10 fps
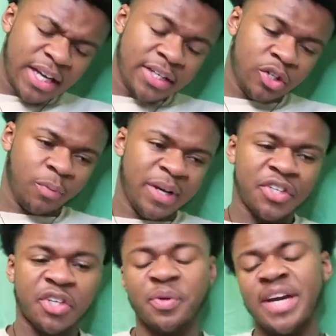So
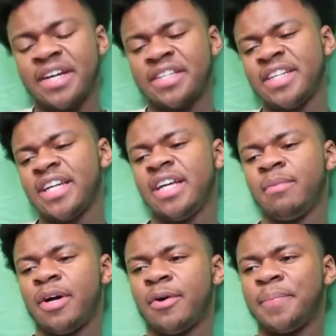basically, we had a study
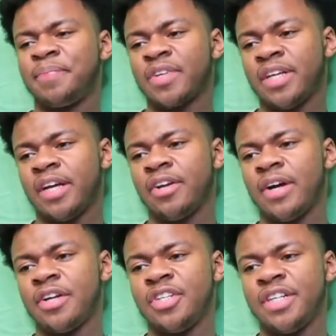about y'all know
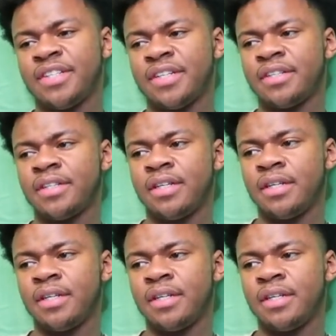how Jesus,